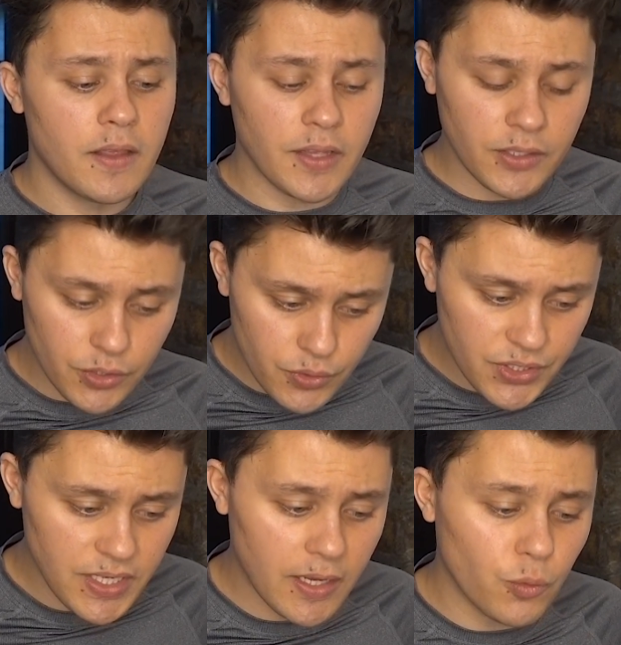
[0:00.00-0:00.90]
they do
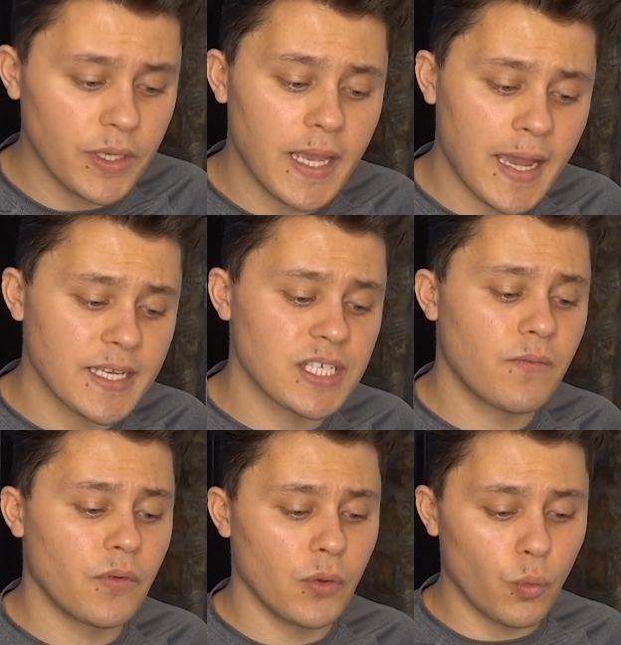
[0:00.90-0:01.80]
say we ask
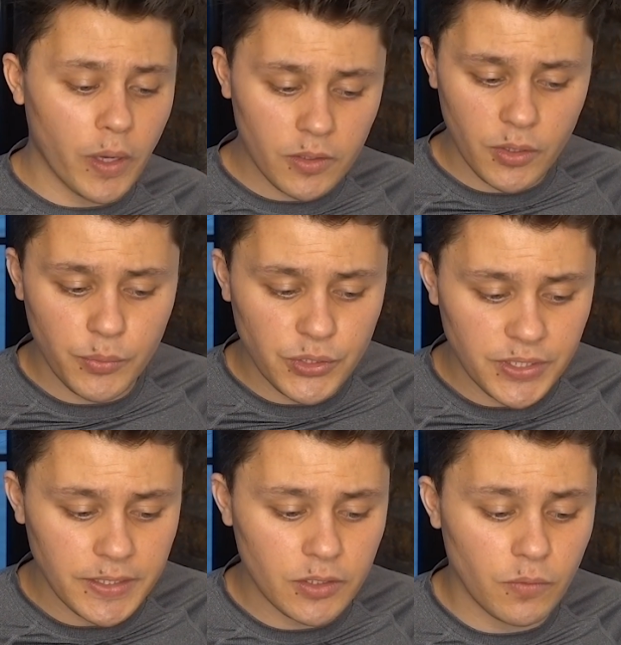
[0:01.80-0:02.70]
for the whale
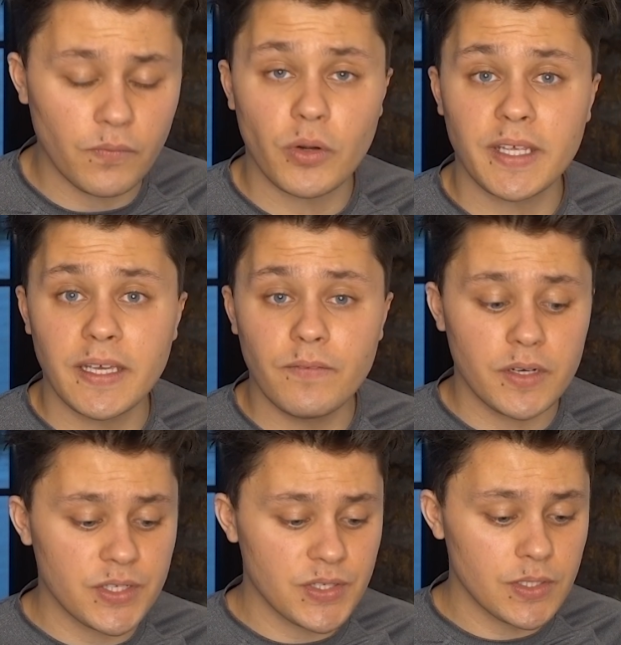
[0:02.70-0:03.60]
community to forgive
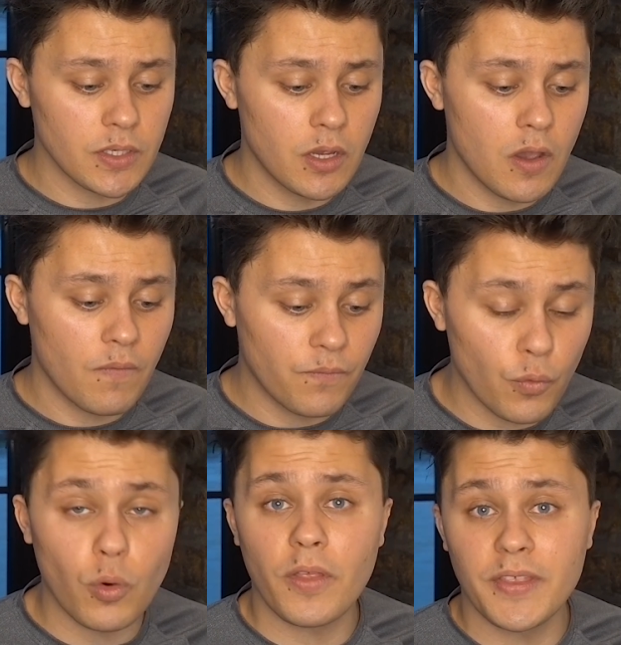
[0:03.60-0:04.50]
us
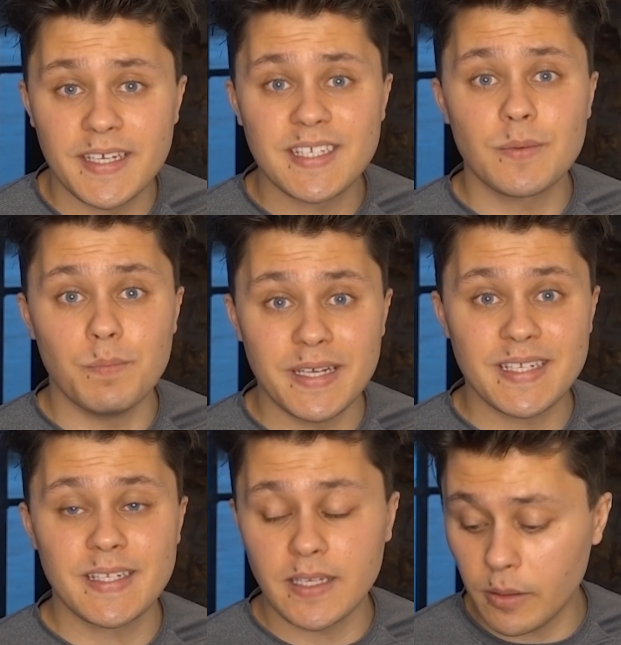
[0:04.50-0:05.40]
for this
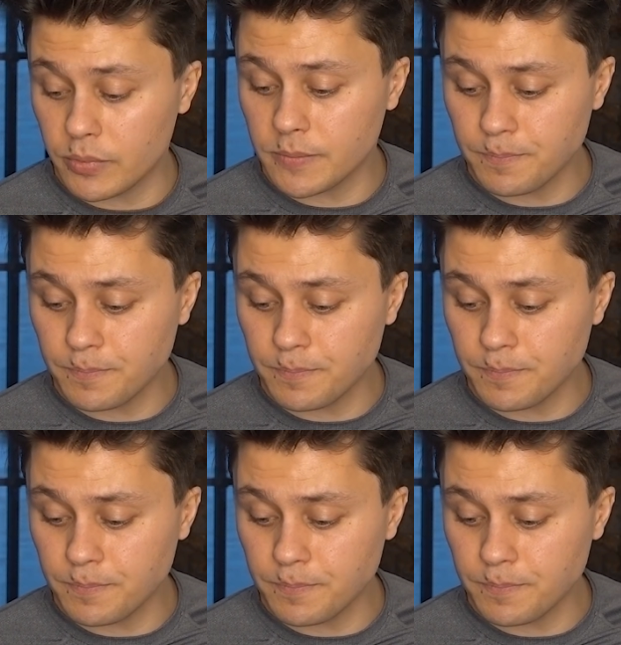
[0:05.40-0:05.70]
misstep.